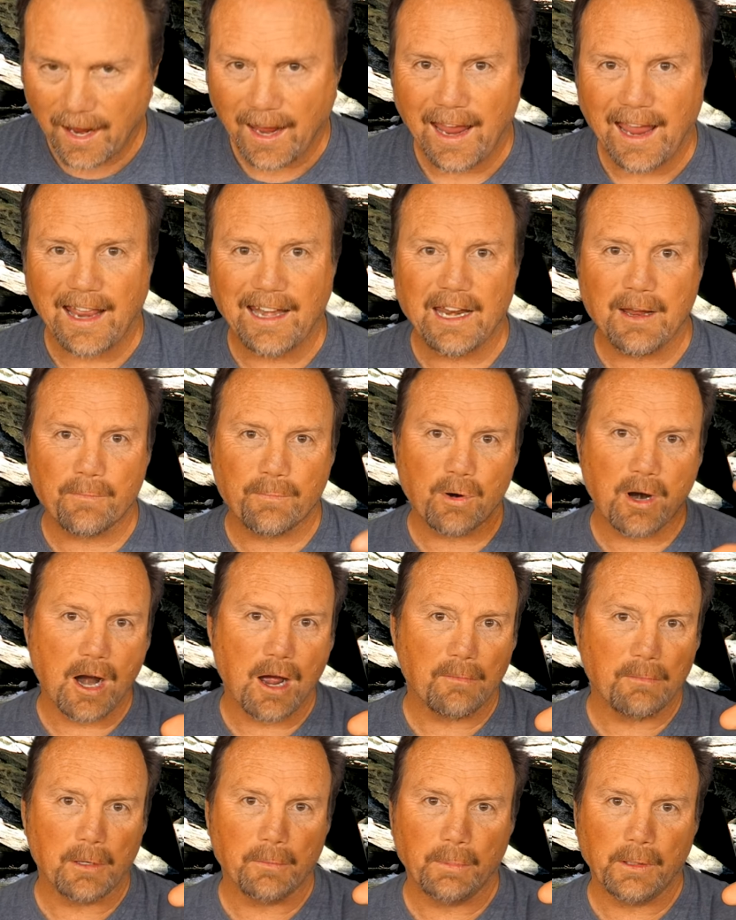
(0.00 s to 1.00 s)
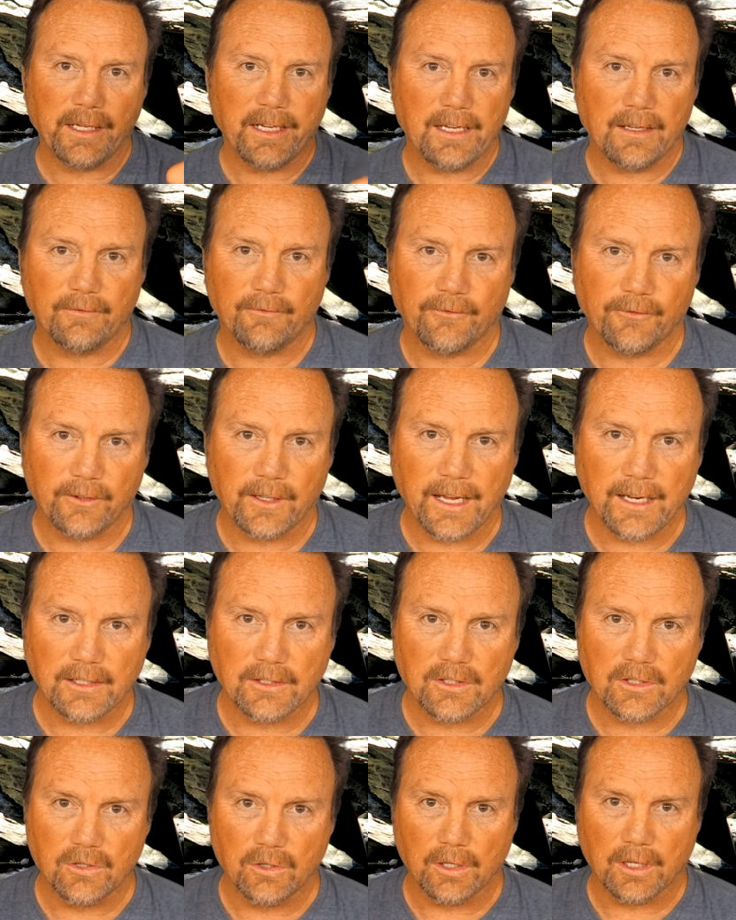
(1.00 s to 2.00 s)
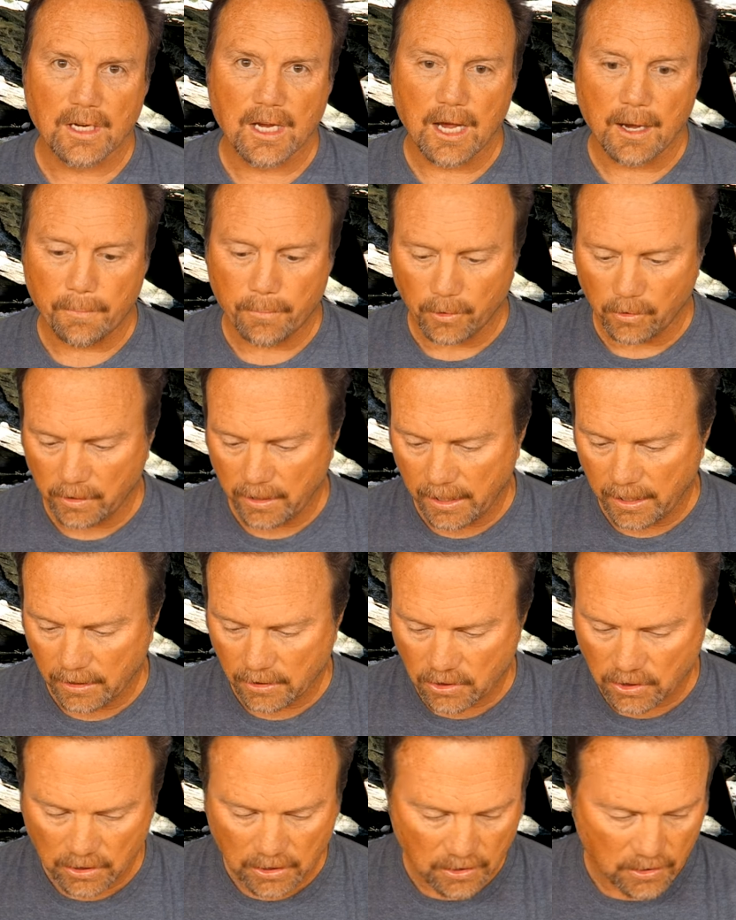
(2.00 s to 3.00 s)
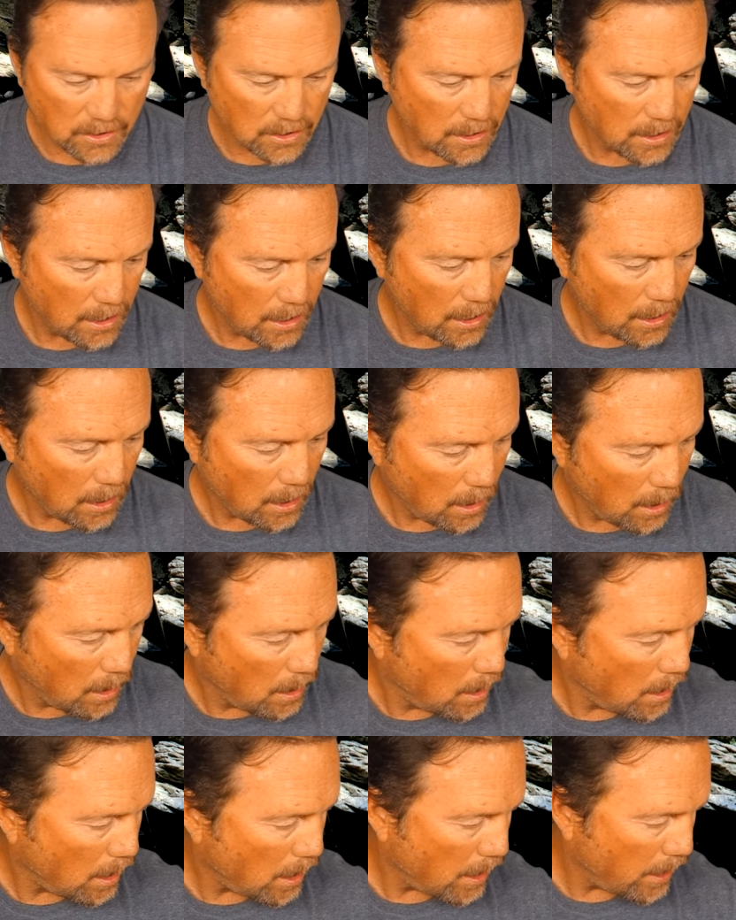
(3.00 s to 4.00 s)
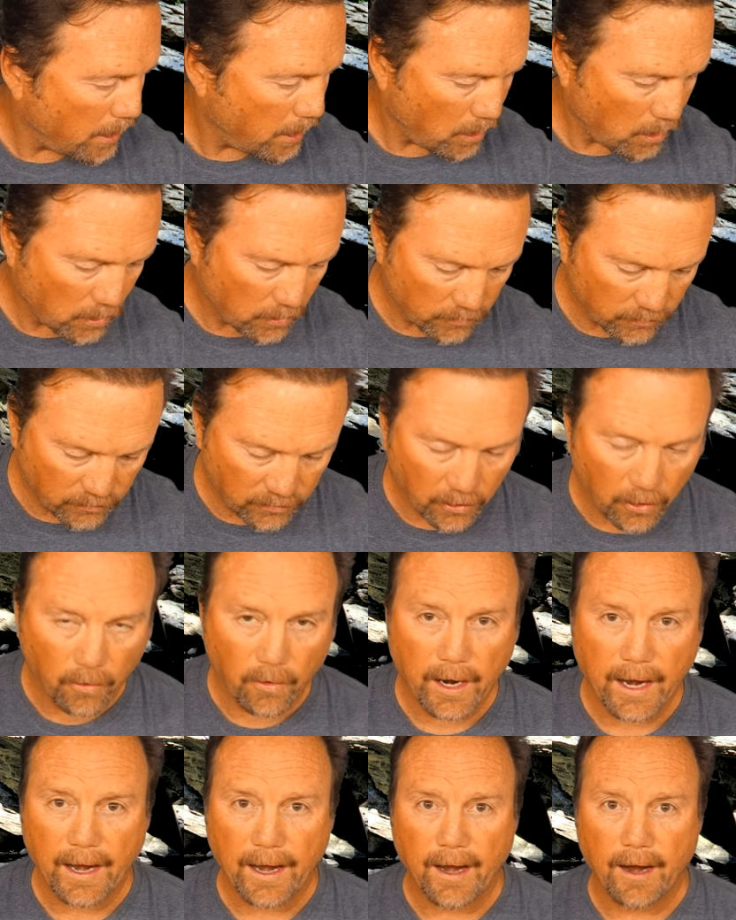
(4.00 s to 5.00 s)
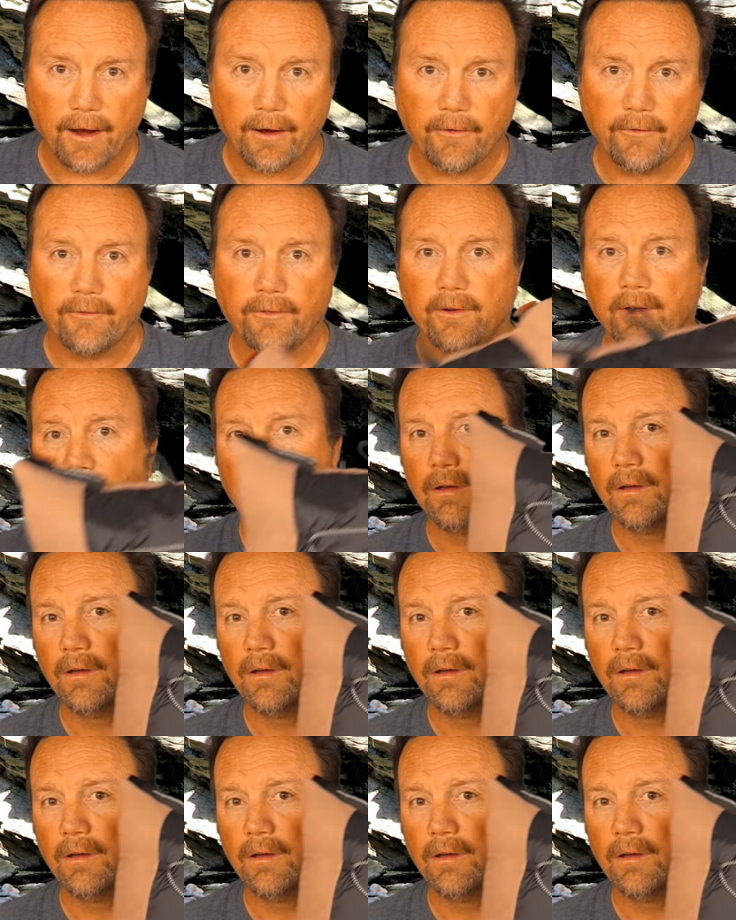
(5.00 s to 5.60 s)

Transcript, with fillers: and it probably inflates to a couple inches. I also have